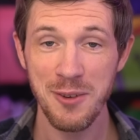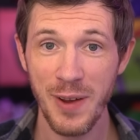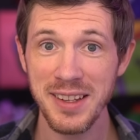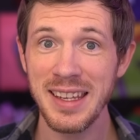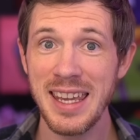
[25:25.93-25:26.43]
In
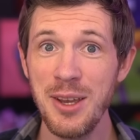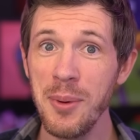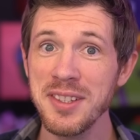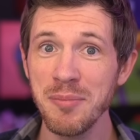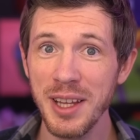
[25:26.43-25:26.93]
fact, he
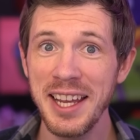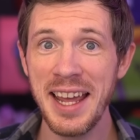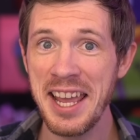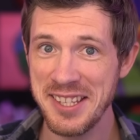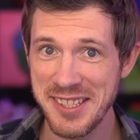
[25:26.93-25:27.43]
wasn't played
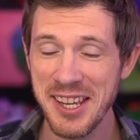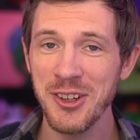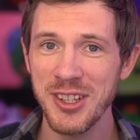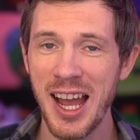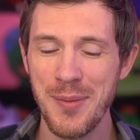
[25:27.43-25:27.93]
a
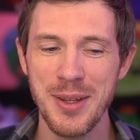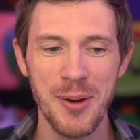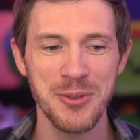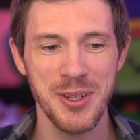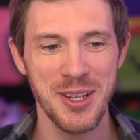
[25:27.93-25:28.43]
single time in the
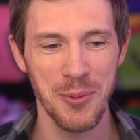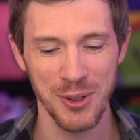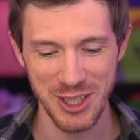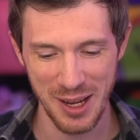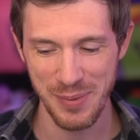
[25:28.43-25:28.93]
most recent
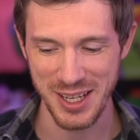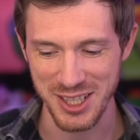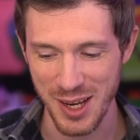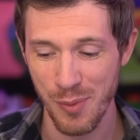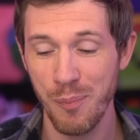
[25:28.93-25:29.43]
World
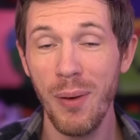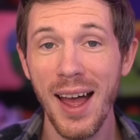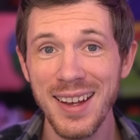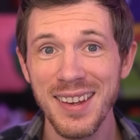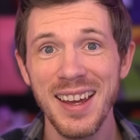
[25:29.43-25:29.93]
Championship,
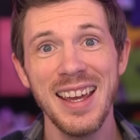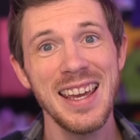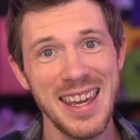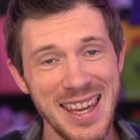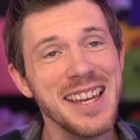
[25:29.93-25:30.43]
but
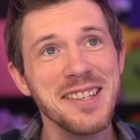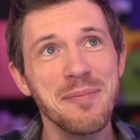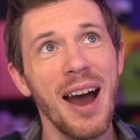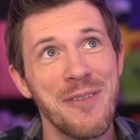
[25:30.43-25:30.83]
he is my